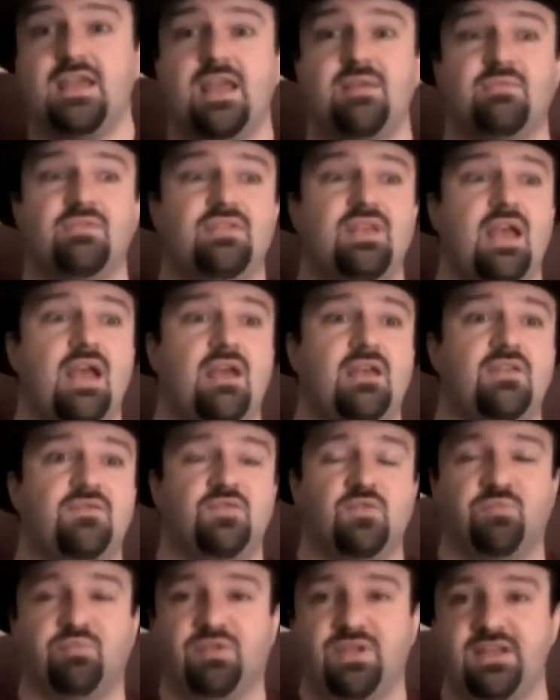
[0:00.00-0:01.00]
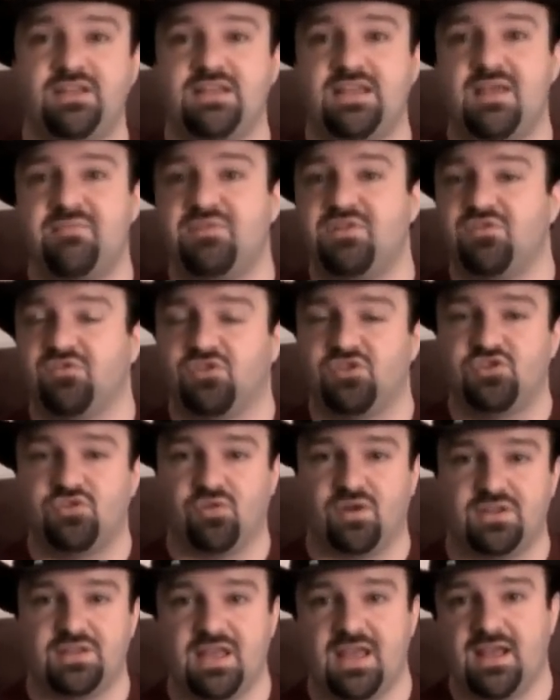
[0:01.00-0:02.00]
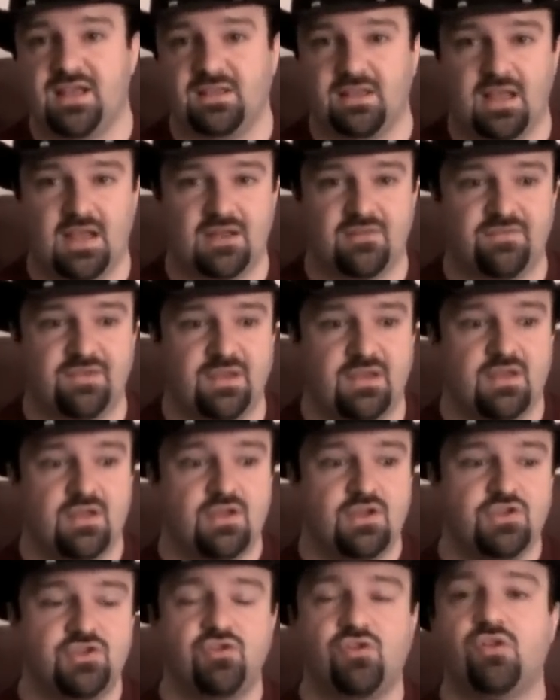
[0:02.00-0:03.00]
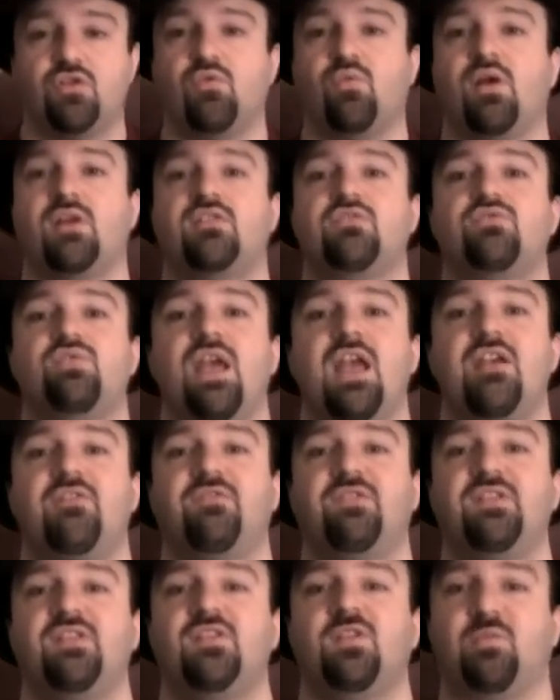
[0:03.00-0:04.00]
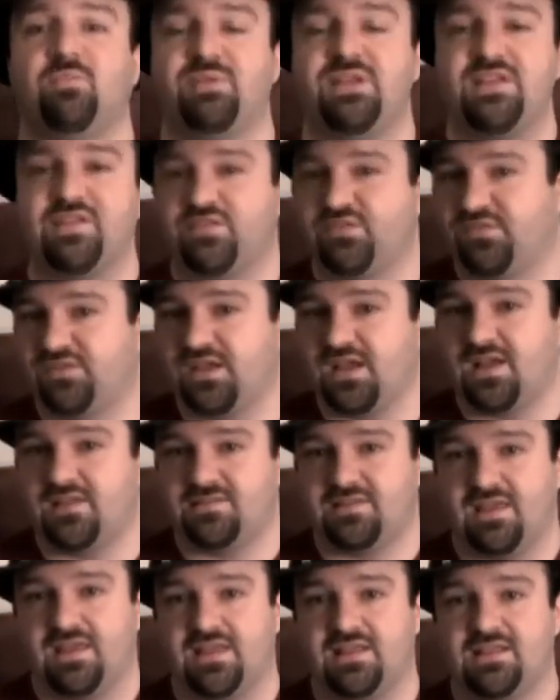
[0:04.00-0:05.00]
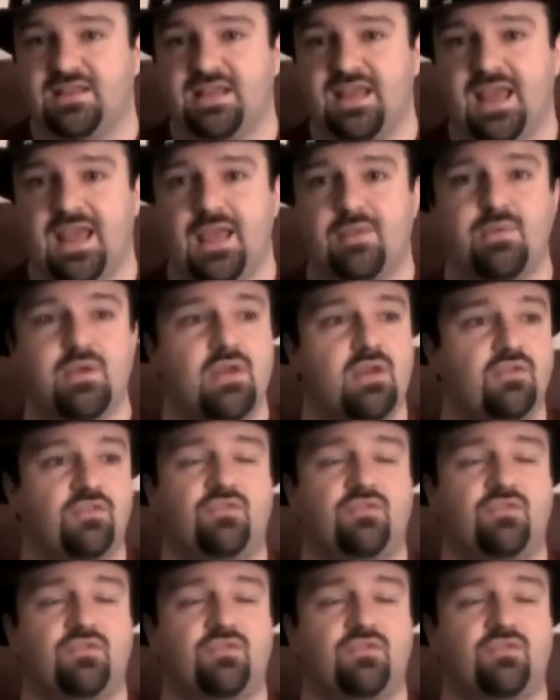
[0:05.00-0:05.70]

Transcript: of gamer that if you're playing the game and you're enjoying the hell out of it, you're going to want to do every little piece of content in the game.